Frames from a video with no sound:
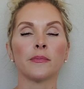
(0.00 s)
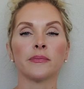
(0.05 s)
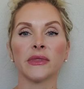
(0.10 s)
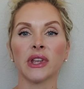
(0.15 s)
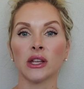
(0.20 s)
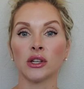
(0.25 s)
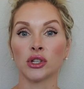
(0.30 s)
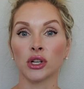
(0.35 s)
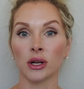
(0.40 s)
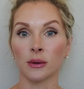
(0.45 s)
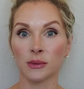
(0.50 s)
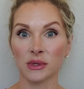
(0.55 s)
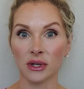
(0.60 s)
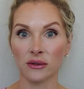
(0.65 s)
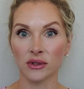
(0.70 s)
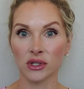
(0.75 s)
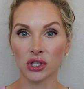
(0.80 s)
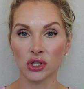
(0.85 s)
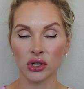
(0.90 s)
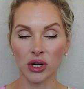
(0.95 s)
in terms of
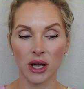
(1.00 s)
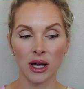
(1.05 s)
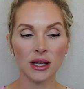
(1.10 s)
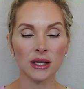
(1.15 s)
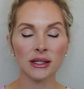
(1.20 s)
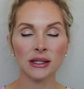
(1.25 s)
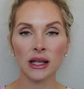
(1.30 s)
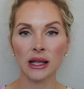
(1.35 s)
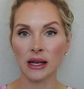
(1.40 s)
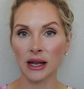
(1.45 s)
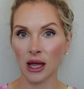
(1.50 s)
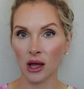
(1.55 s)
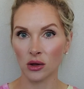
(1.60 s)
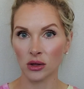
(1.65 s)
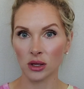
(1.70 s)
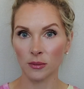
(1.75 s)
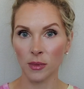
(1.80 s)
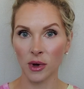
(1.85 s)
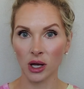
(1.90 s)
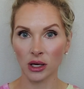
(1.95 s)
stress and how the
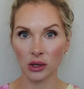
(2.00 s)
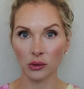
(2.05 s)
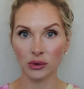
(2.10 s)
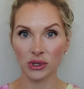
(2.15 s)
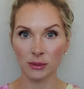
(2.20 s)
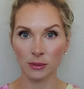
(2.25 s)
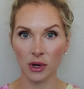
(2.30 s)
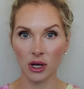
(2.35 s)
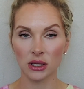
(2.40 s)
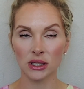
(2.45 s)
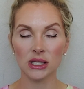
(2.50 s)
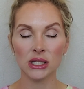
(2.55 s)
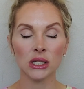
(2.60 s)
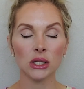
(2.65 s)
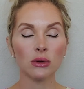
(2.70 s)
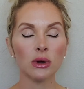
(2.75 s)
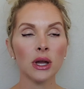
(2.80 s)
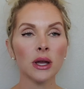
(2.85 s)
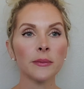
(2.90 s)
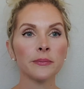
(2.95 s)
body responds to
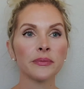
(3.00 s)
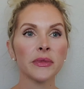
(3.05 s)
it.